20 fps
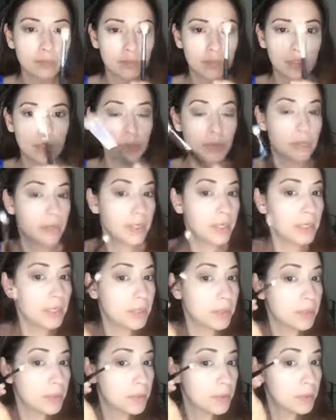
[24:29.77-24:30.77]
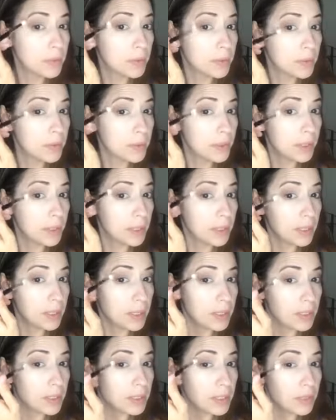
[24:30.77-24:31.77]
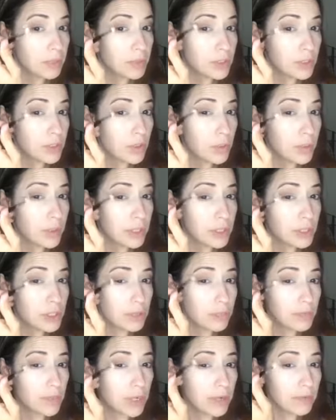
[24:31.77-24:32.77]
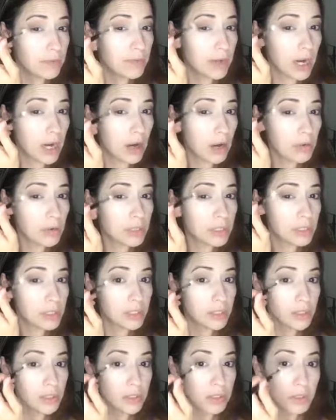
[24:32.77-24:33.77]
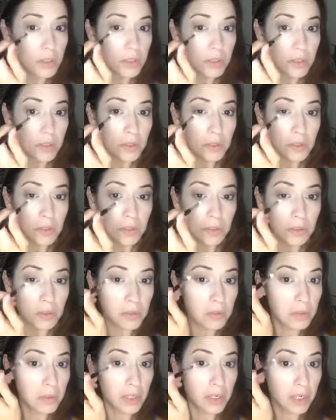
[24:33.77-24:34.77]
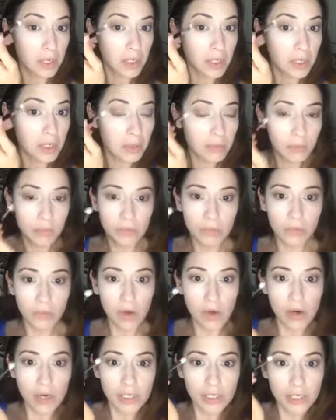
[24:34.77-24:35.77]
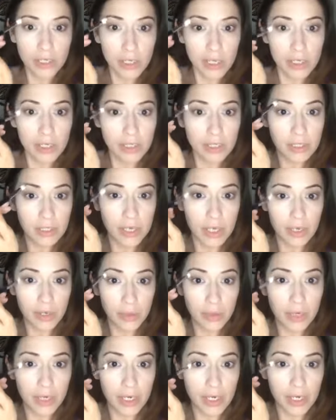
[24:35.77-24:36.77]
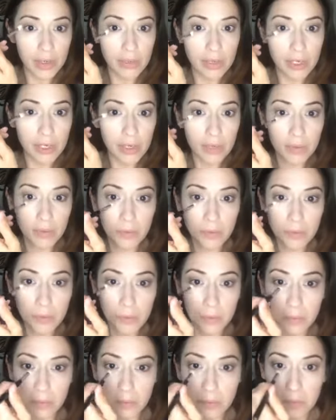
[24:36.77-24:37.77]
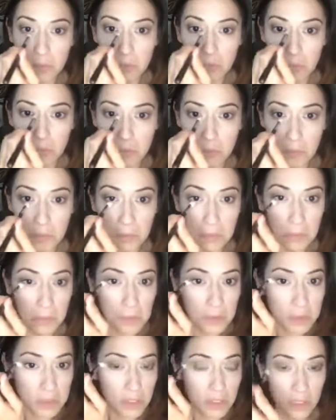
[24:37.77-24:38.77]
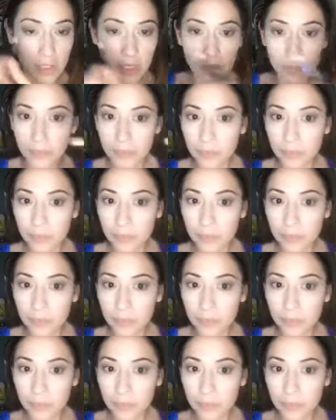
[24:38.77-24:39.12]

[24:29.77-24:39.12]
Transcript: this one right here, and I'm just going to buff out any harsh lines that I created right now. Just like that.